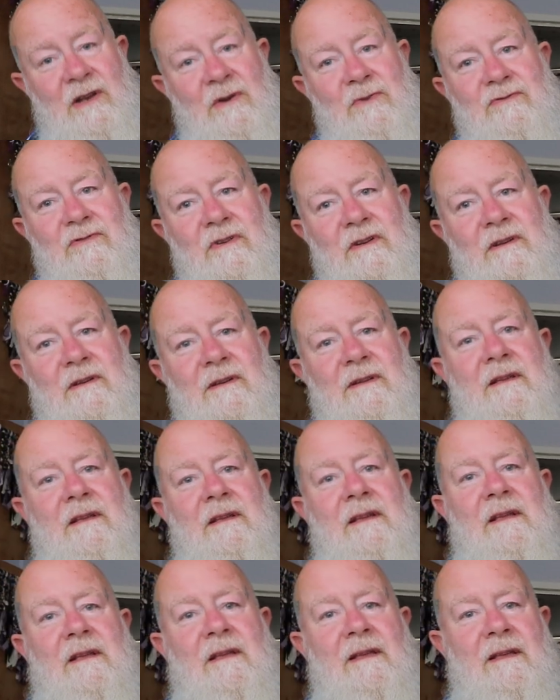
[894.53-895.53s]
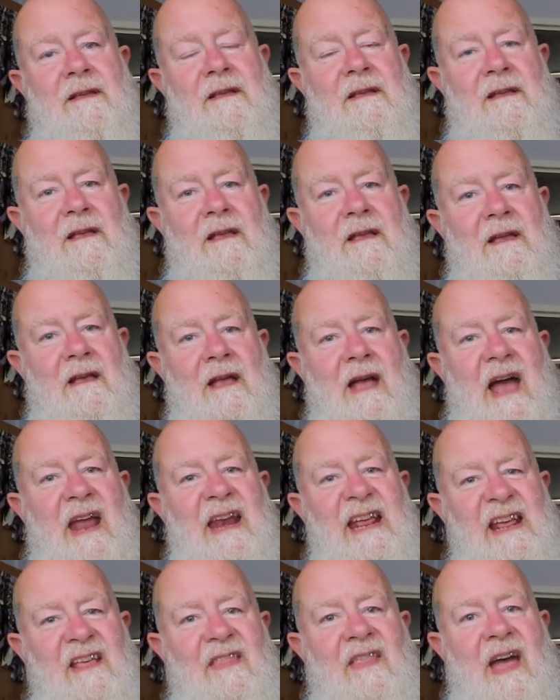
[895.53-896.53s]
children,
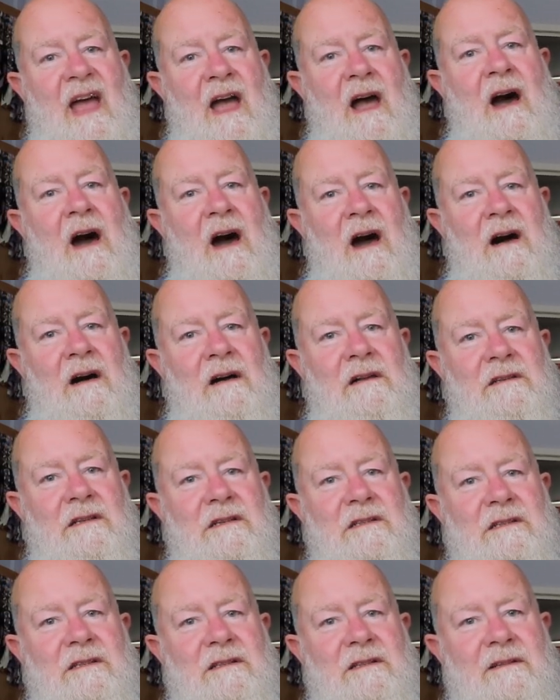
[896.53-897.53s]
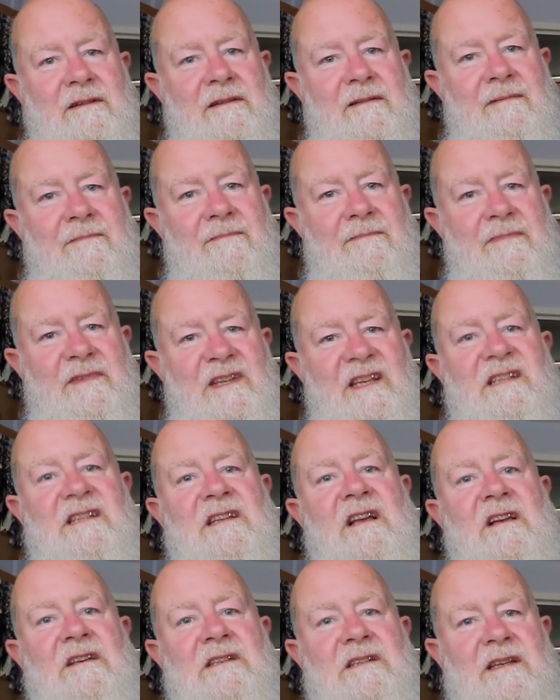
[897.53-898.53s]
and eat their hearts.
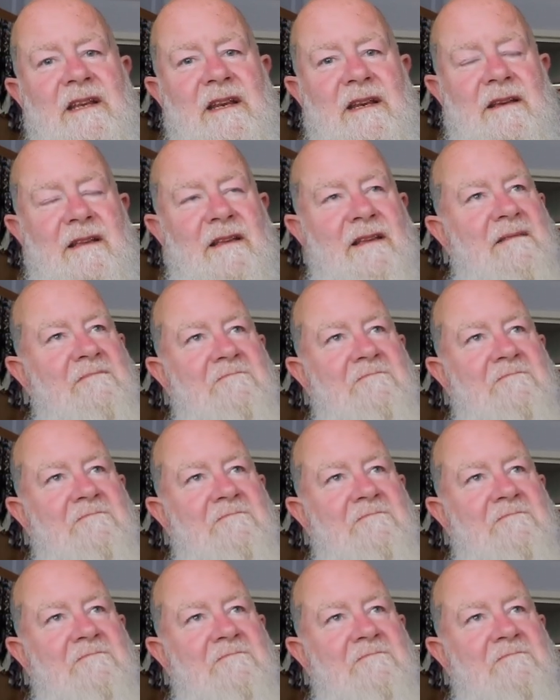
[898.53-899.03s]
Disgusting.